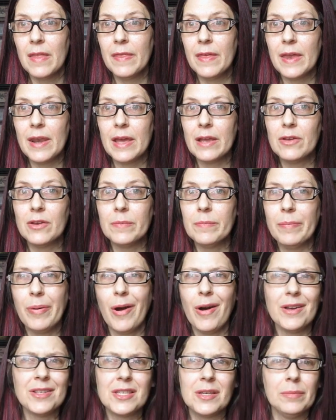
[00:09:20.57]
than I could
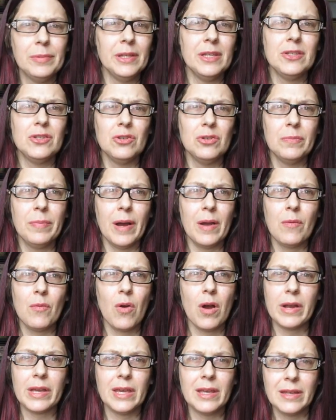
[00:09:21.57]
possibly do by
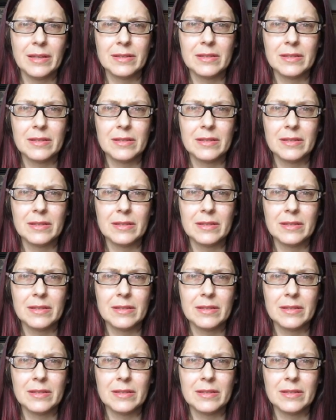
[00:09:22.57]
walking